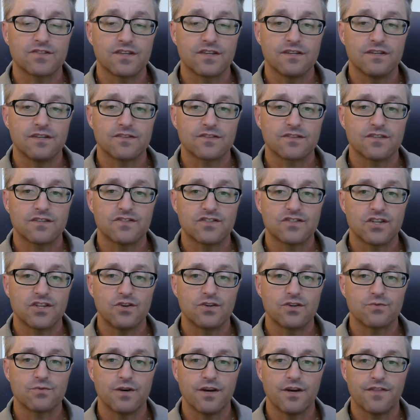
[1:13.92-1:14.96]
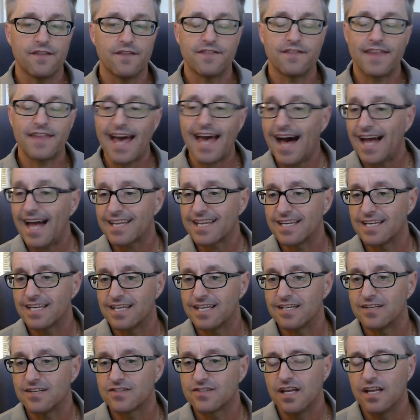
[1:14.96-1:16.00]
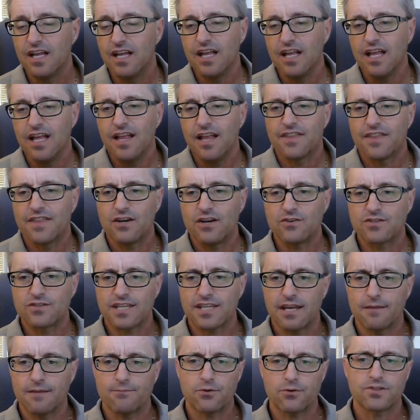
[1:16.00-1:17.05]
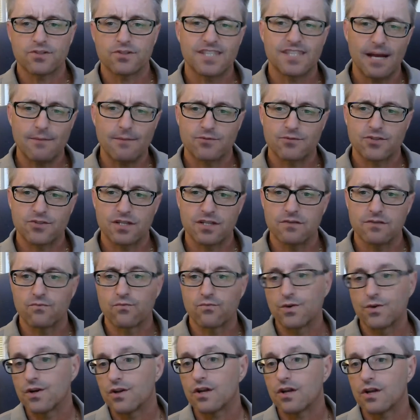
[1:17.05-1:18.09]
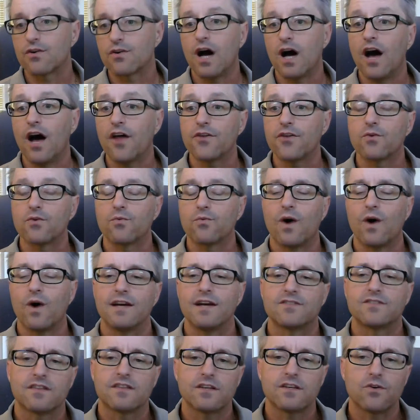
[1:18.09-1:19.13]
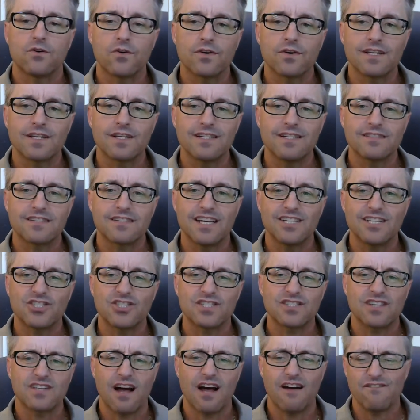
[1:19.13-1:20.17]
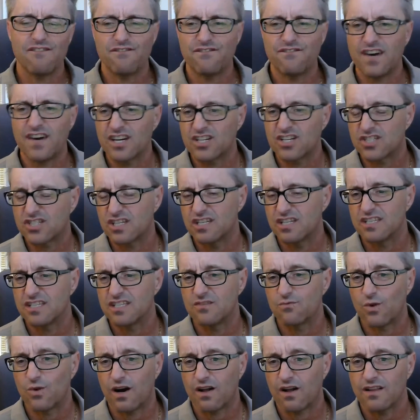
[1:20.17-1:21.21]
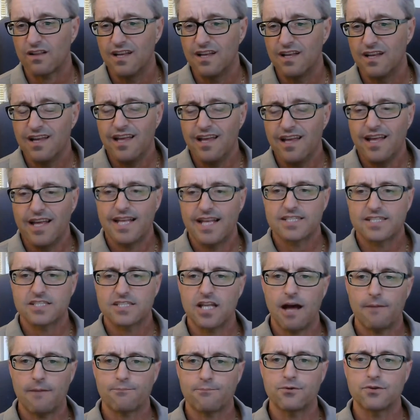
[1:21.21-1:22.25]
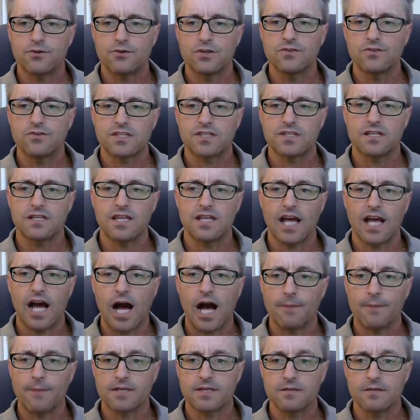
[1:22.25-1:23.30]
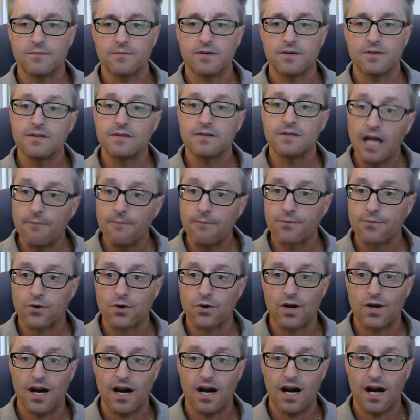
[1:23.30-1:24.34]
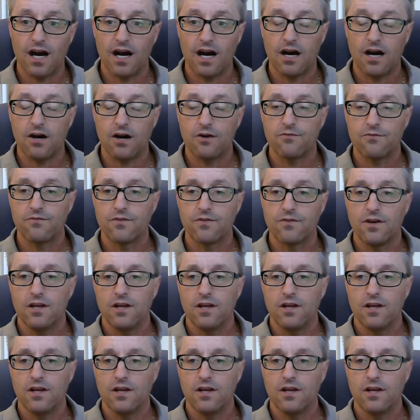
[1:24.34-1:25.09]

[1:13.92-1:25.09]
is concerned with, and that is there's a perception, real or otherwise, that the organization is not functioning well. It's not producing the optimum number of